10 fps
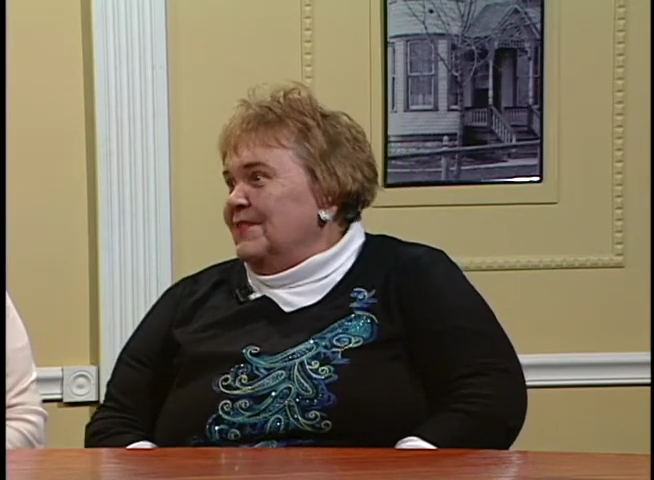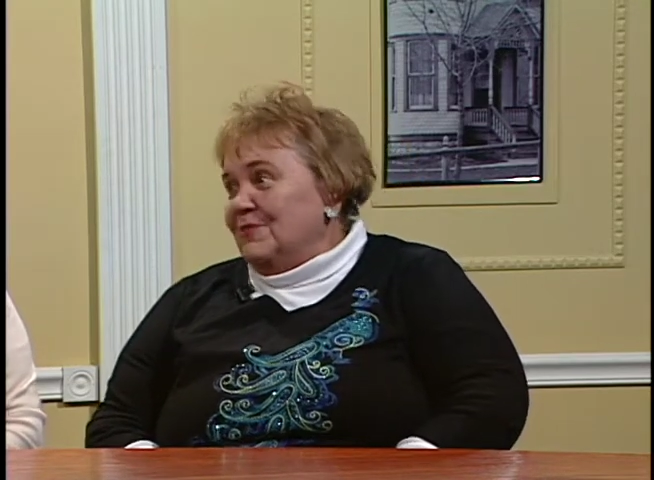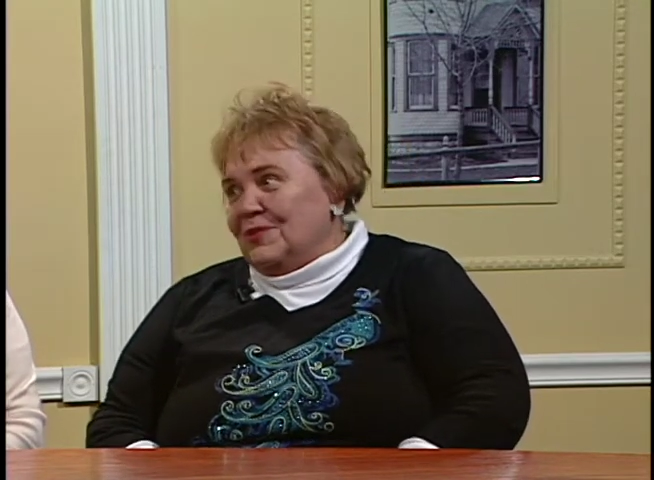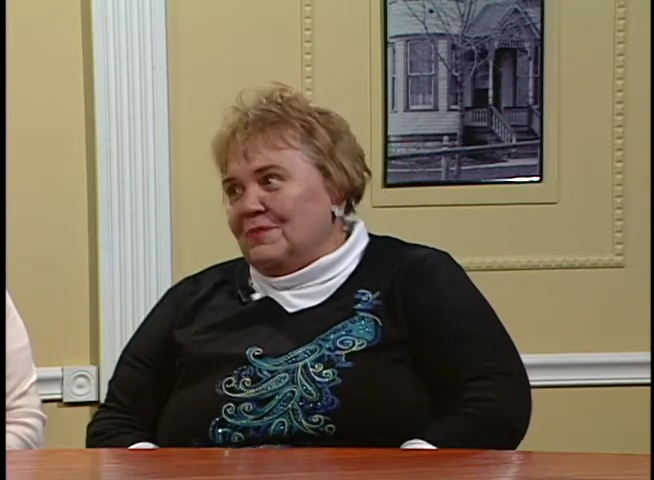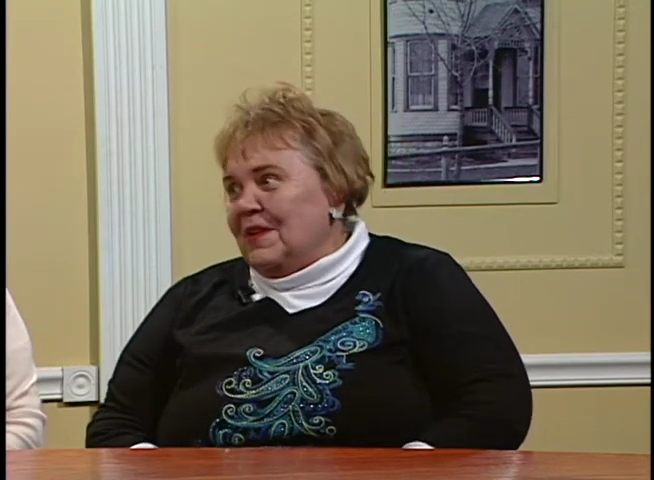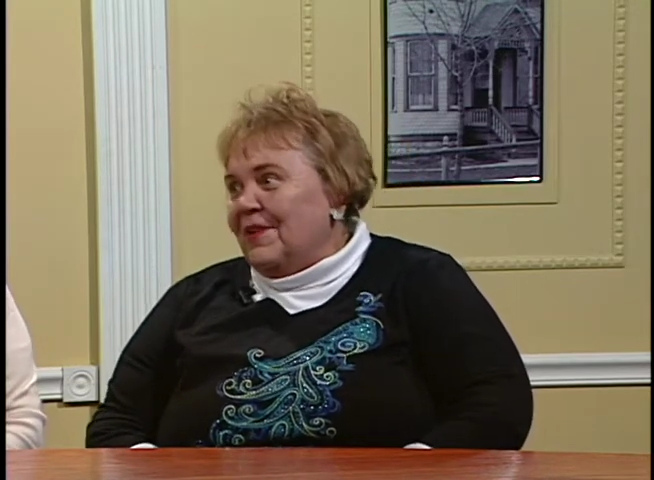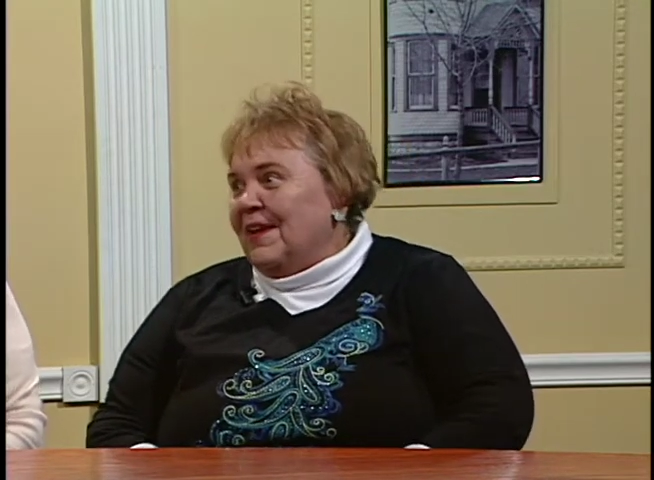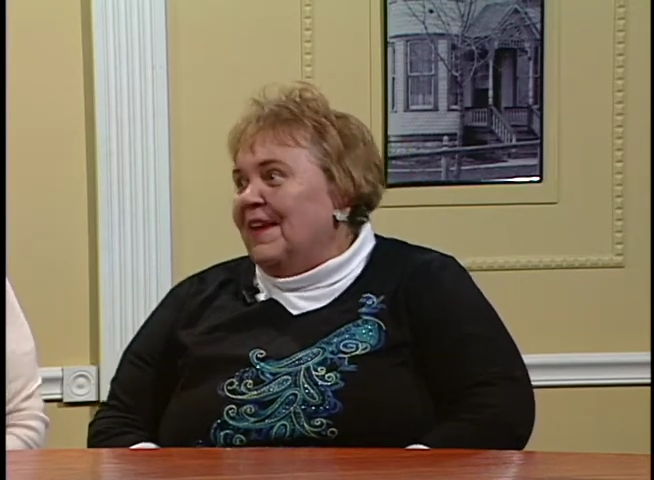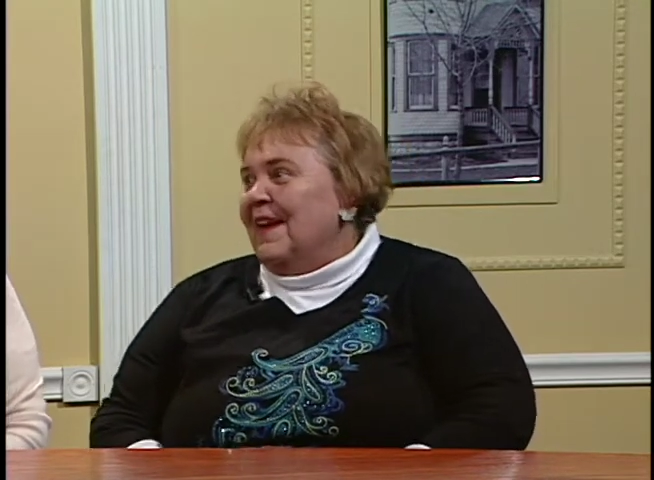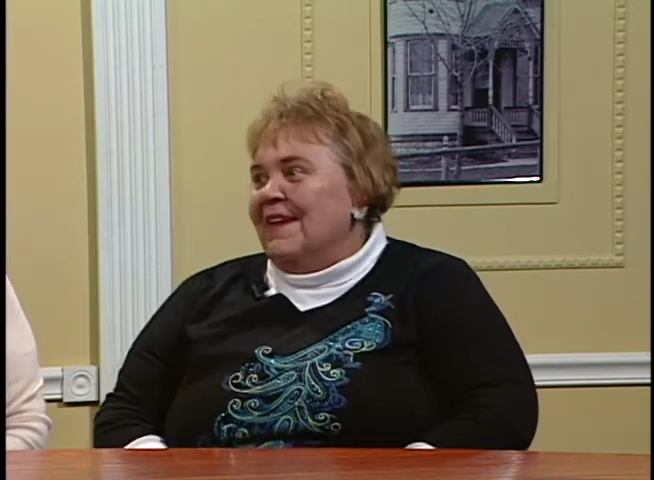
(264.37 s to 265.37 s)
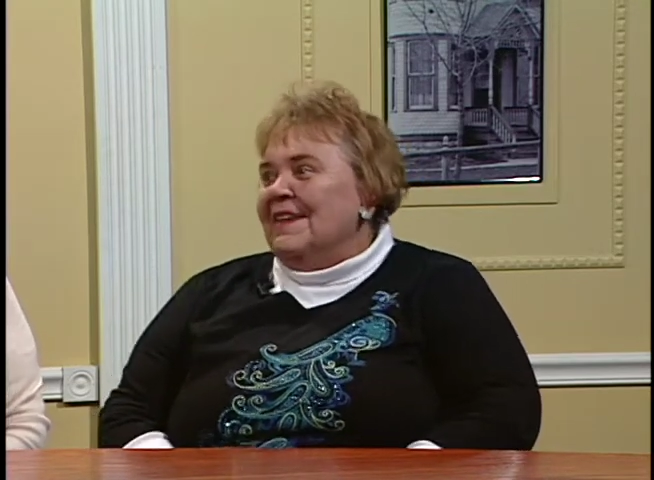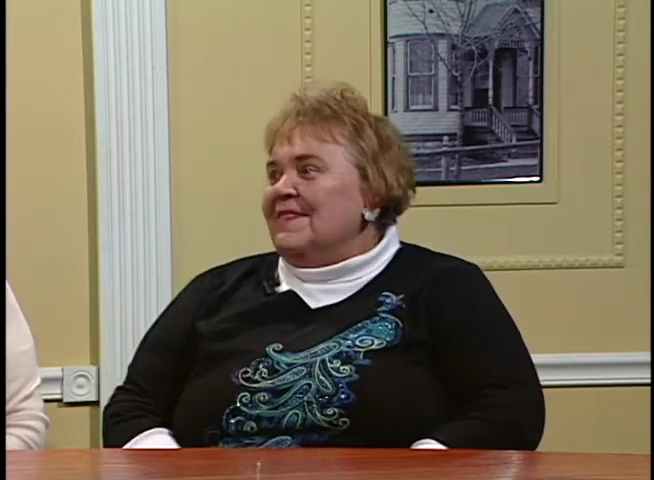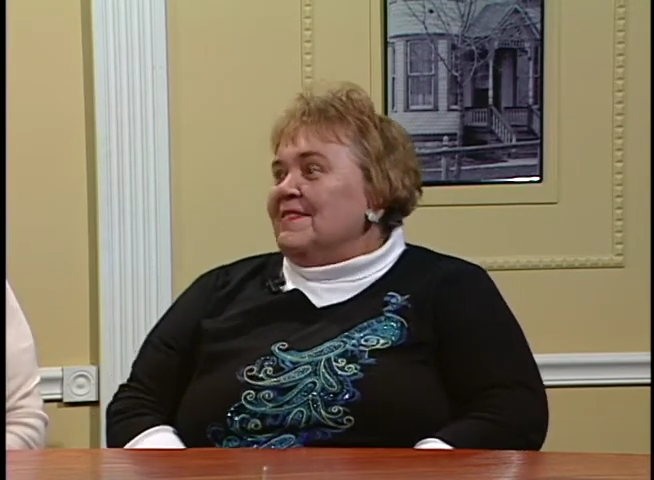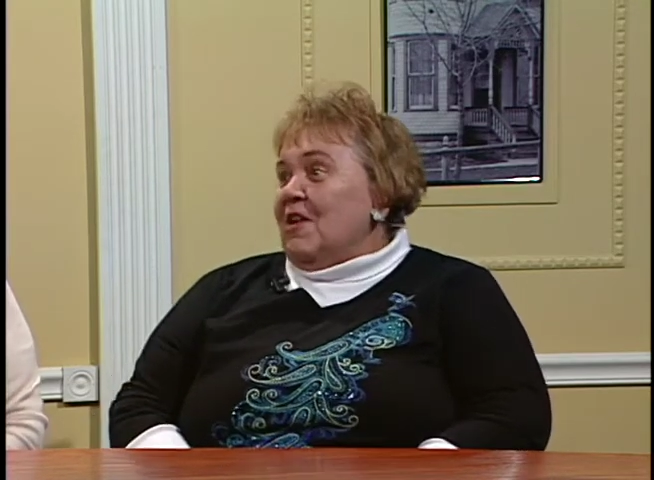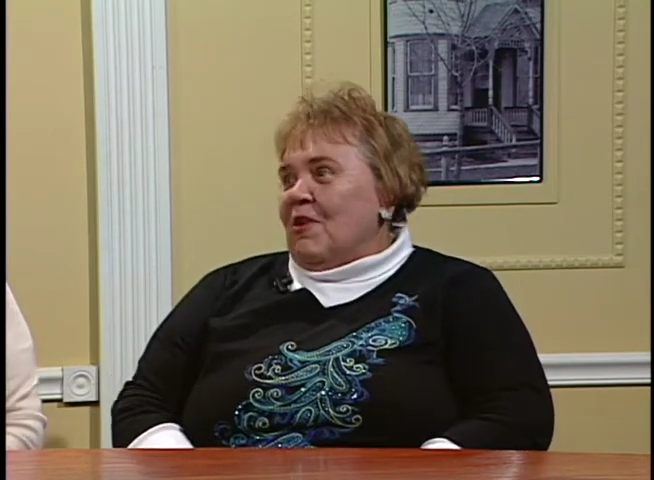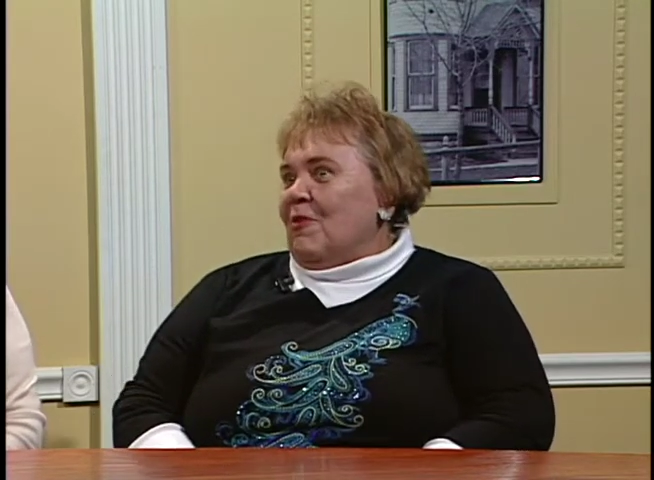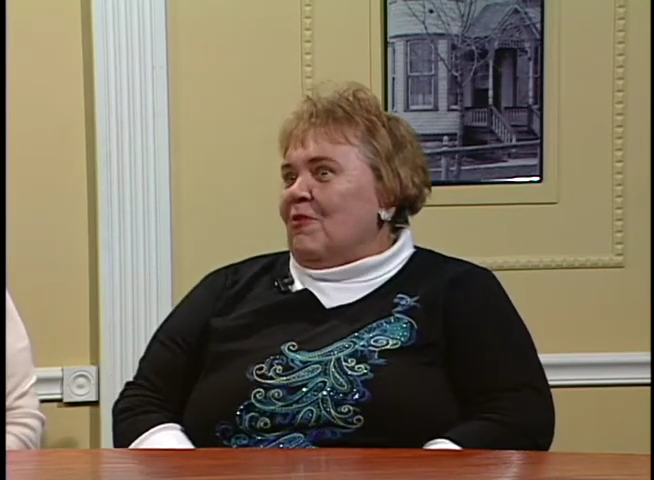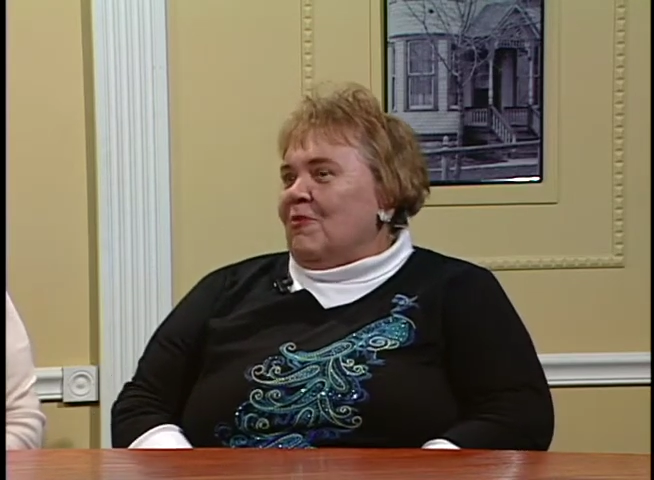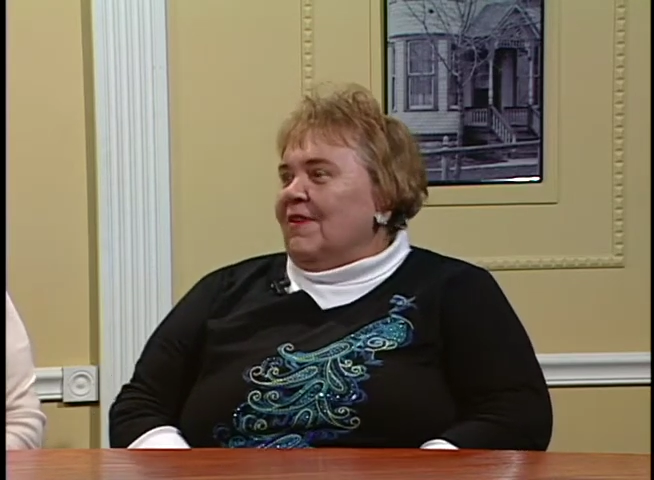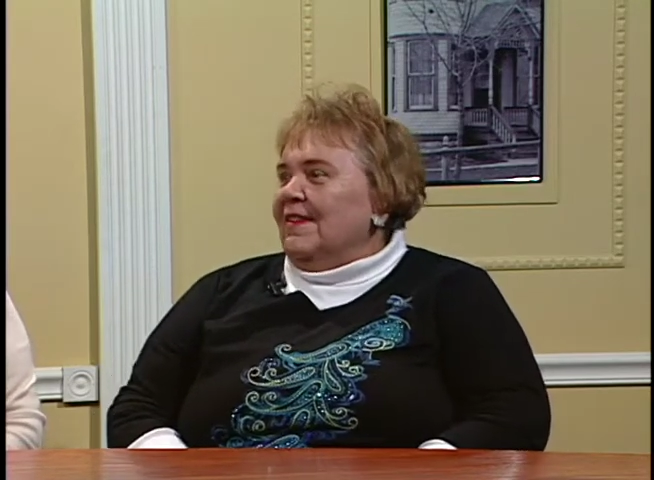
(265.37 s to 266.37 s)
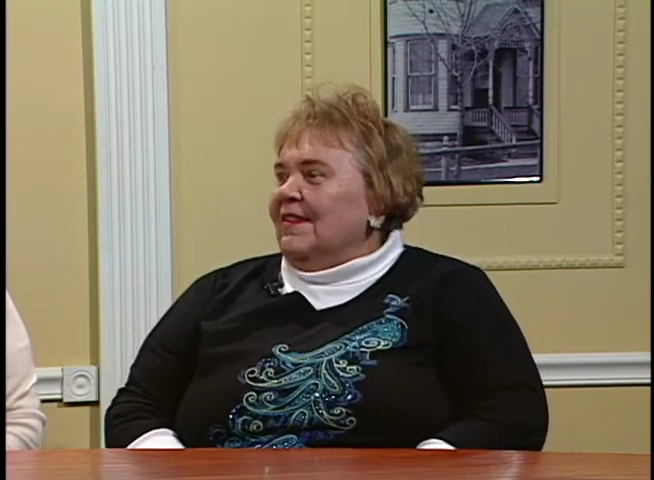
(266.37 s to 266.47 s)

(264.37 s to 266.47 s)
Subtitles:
you should marry? No.